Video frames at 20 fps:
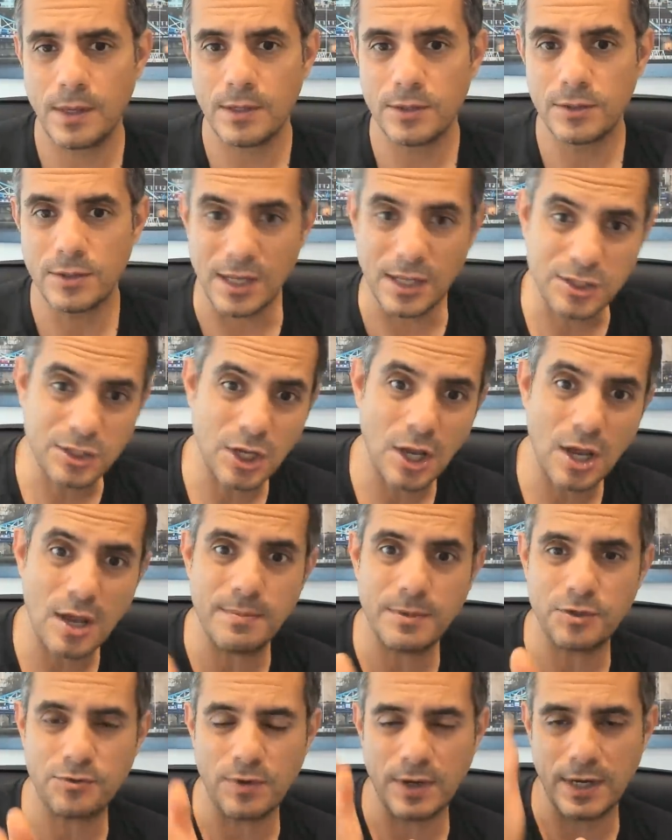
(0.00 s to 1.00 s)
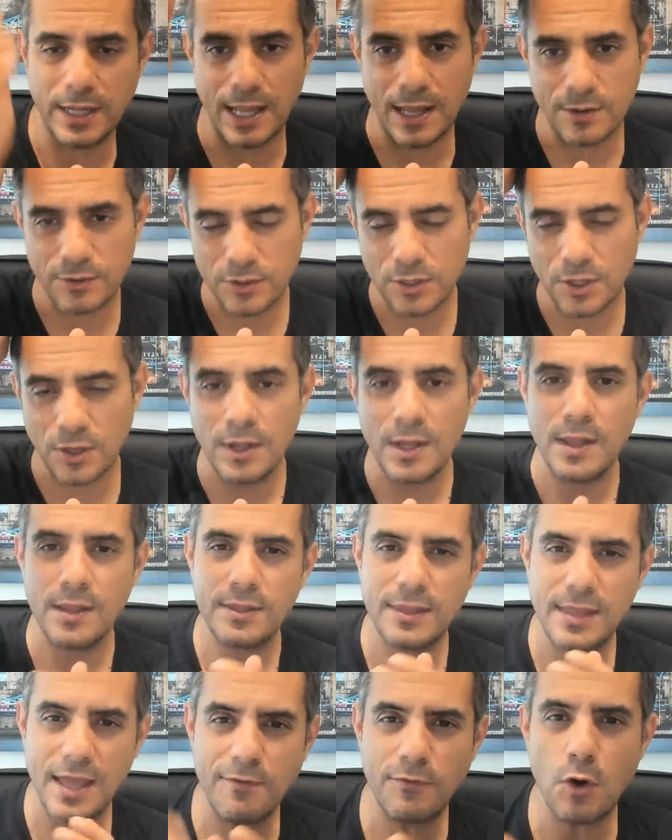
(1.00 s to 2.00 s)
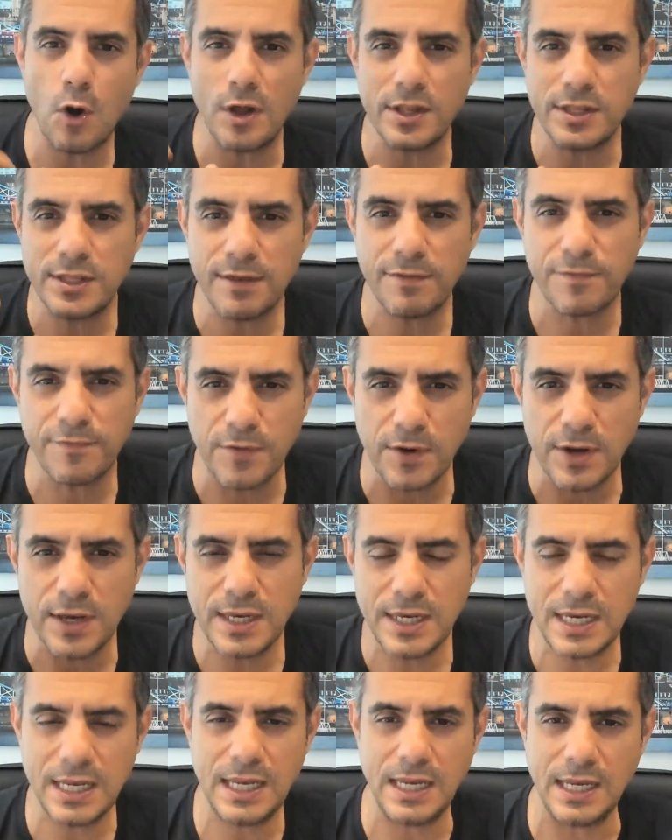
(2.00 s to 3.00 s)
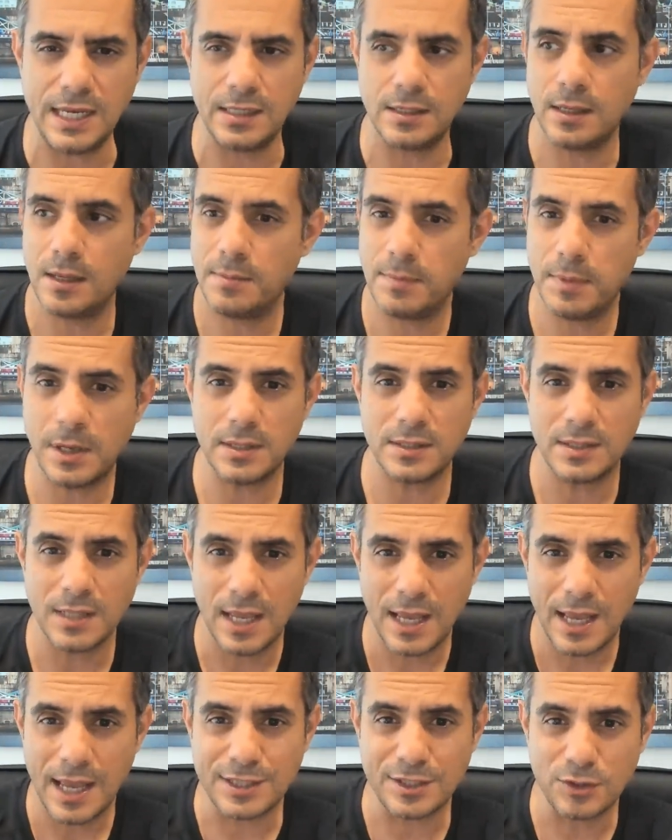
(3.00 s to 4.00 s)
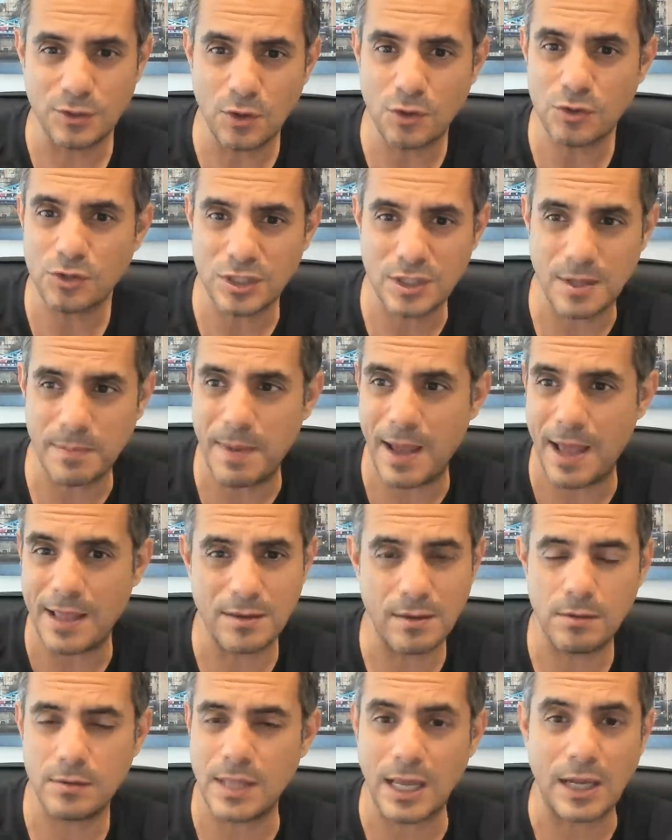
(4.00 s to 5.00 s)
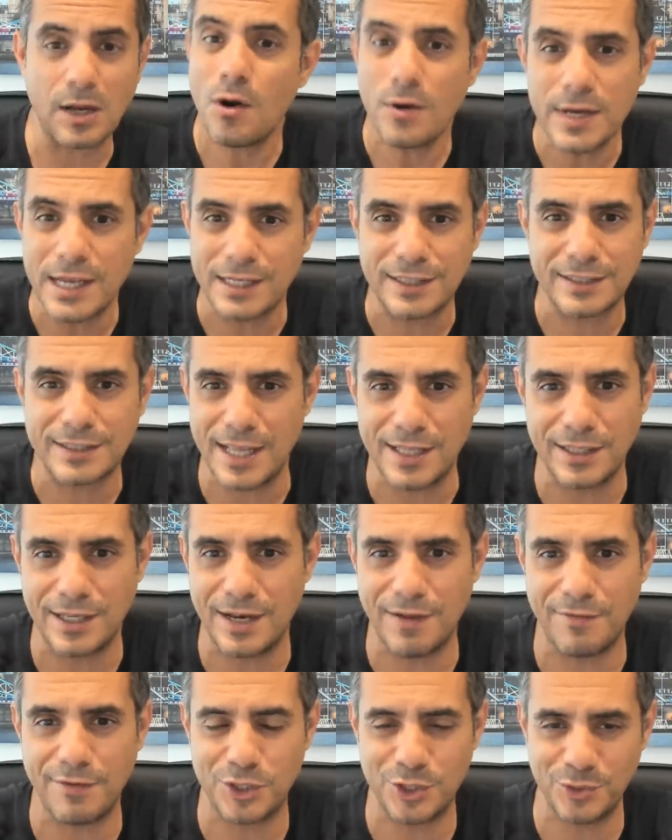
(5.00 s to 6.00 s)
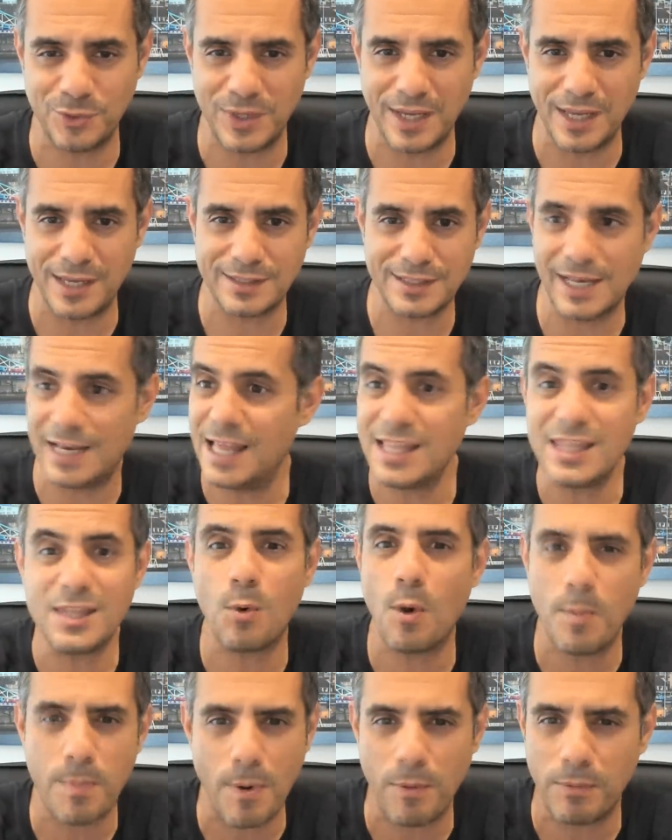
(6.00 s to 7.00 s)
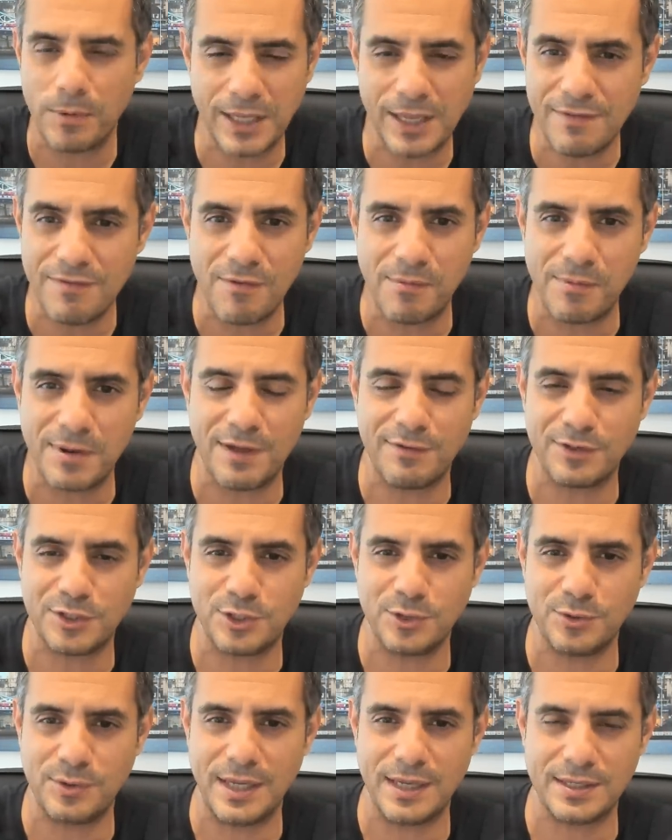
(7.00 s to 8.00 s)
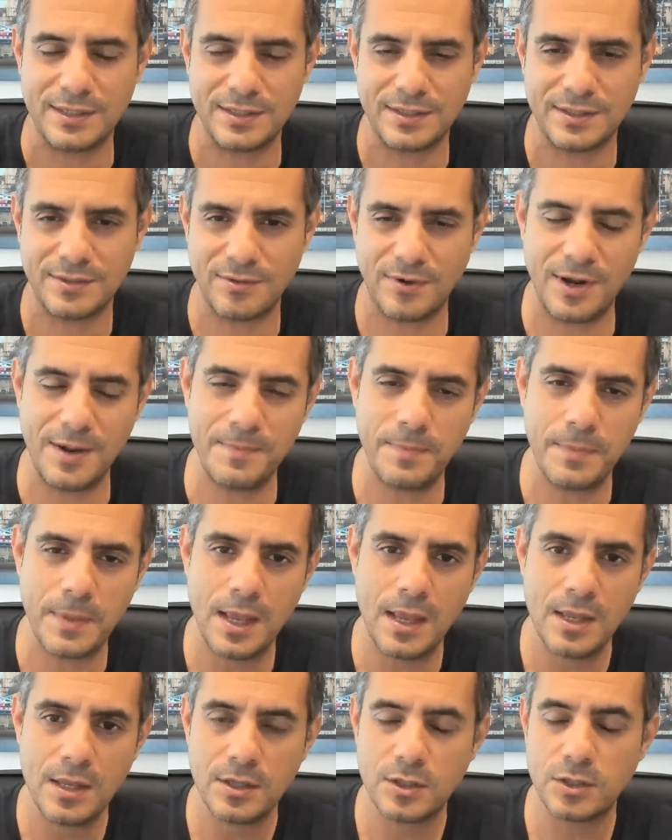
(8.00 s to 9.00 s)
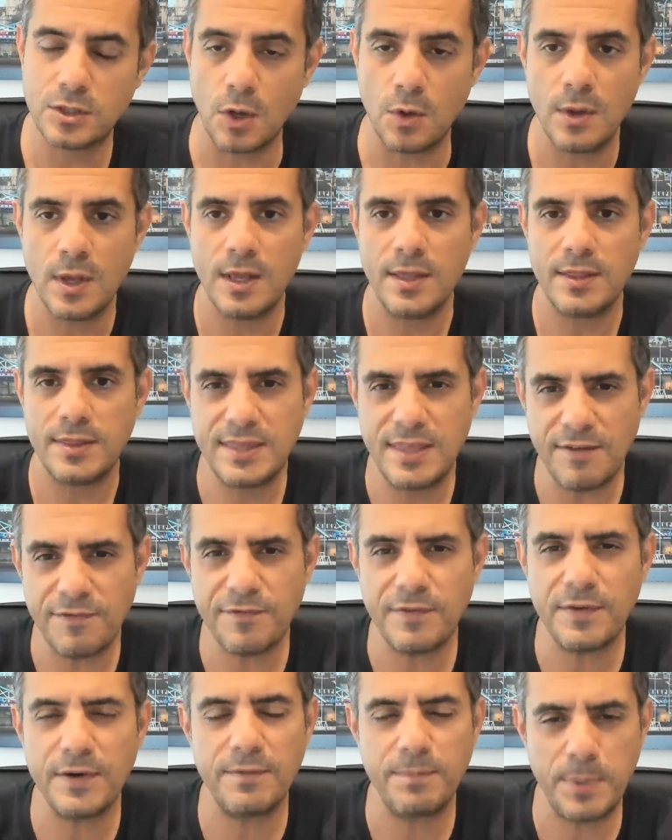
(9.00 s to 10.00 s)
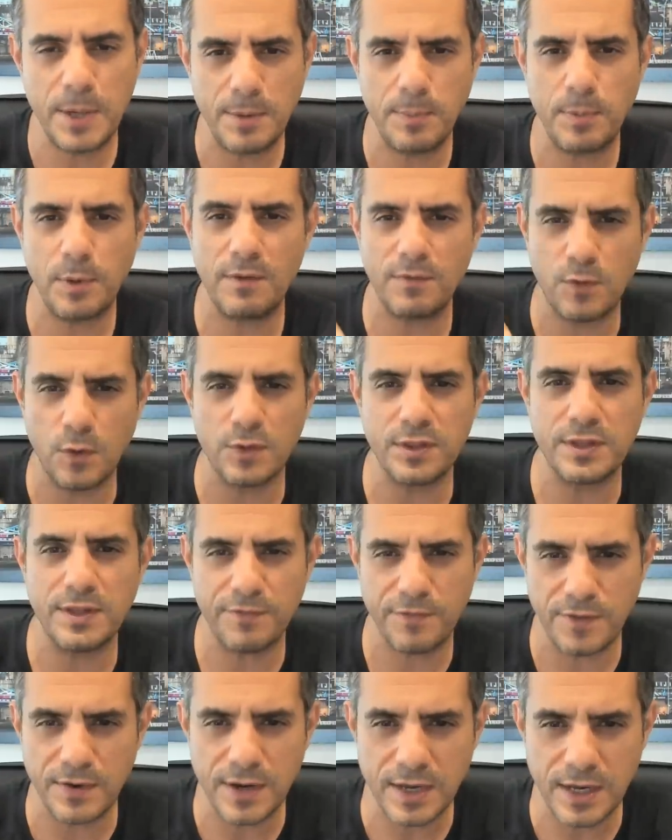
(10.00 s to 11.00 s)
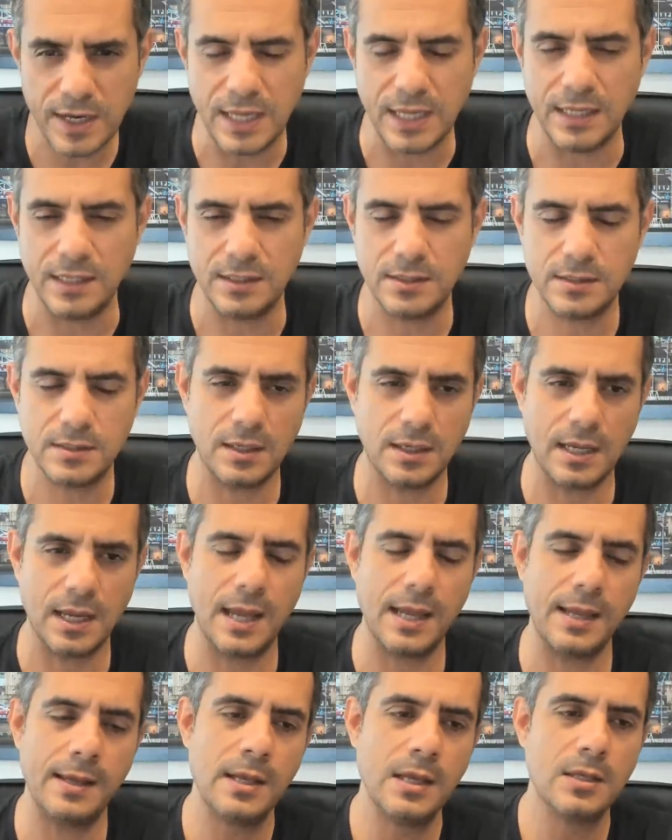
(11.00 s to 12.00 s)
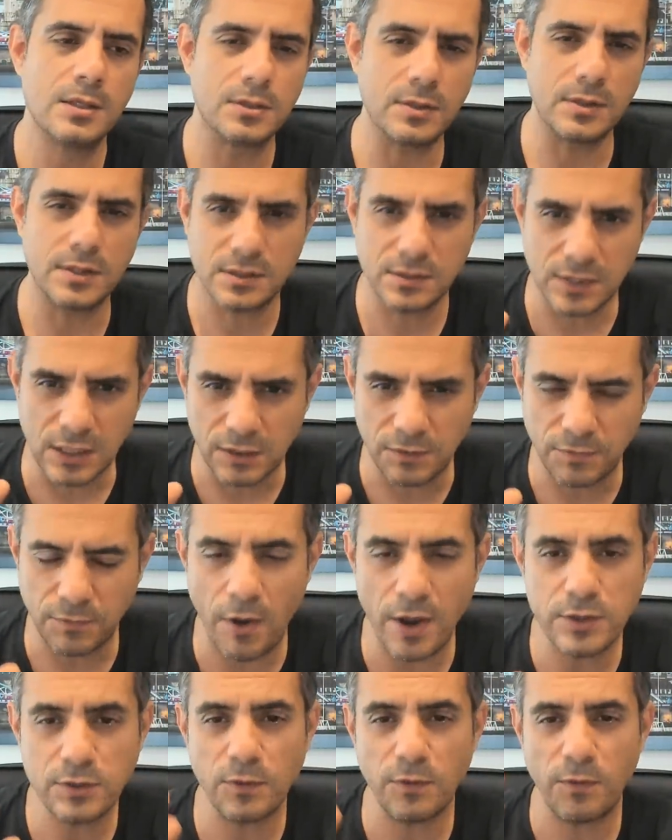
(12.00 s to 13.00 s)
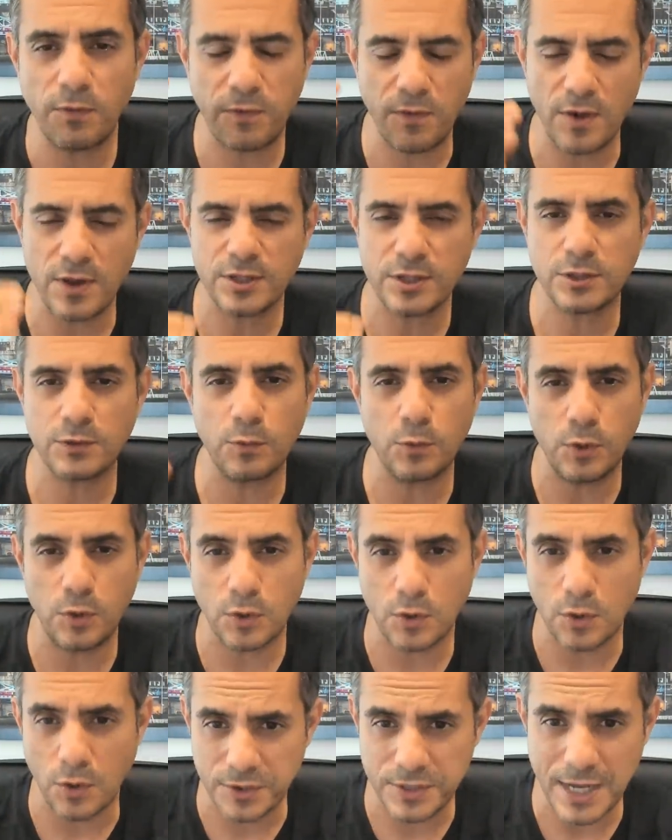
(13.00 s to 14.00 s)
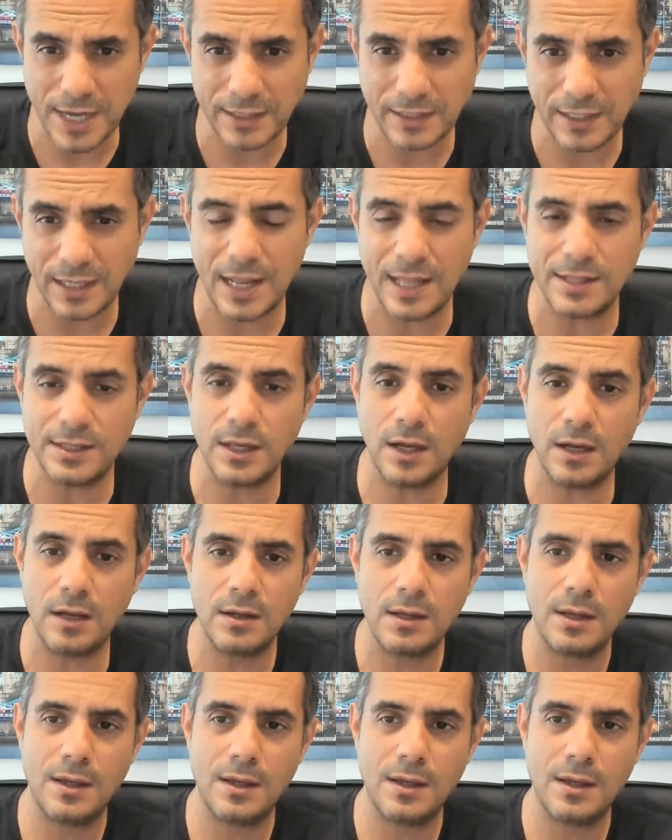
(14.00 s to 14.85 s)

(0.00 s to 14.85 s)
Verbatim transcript: So their term is running out. So they've got a different need, because it's not just about, they can't extend another 2 years. The lender will probably give them another 2 years, right? So different people have got different needs, okay? So it's vital, first of all, you contact the lender,